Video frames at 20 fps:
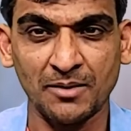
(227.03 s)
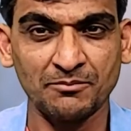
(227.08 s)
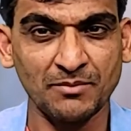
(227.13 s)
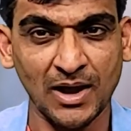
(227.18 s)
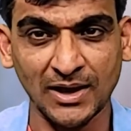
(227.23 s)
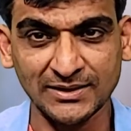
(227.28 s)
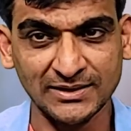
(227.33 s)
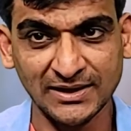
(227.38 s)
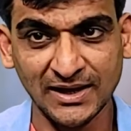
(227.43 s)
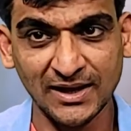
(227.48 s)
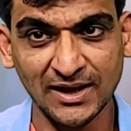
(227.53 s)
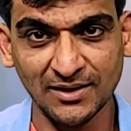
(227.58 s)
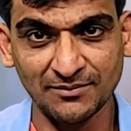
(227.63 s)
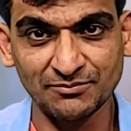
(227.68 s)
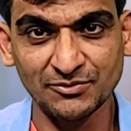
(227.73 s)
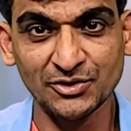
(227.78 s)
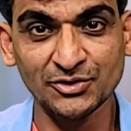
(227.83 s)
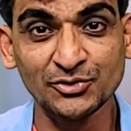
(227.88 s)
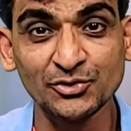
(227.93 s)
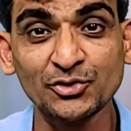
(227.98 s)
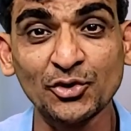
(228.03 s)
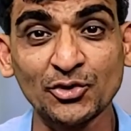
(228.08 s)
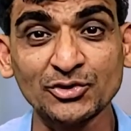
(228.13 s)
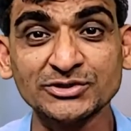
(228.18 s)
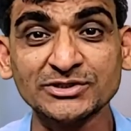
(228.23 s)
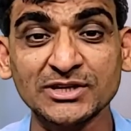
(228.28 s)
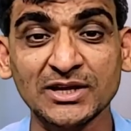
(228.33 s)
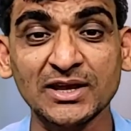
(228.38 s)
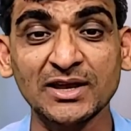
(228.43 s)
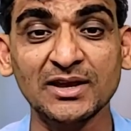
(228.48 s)
I think you don't
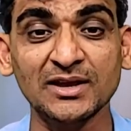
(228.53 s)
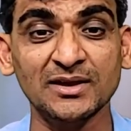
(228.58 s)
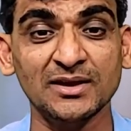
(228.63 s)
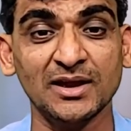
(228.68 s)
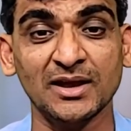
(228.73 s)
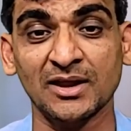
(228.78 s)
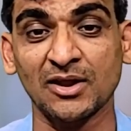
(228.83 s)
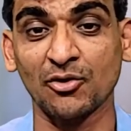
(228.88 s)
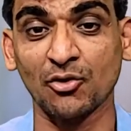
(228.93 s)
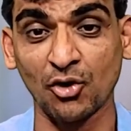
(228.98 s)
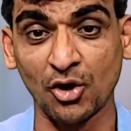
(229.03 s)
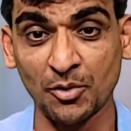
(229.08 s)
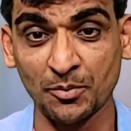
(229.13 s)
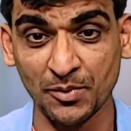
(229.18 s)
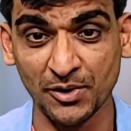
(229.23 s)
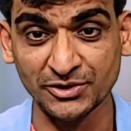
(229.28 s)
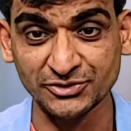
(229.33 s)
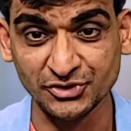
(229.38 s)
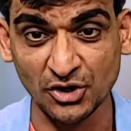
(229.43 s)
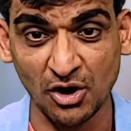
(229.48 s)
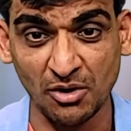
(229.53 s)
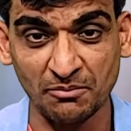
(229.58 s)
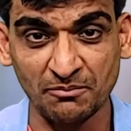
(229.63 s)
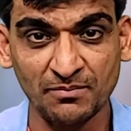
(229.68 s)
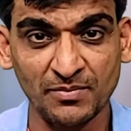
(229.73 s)
see in a corporate job.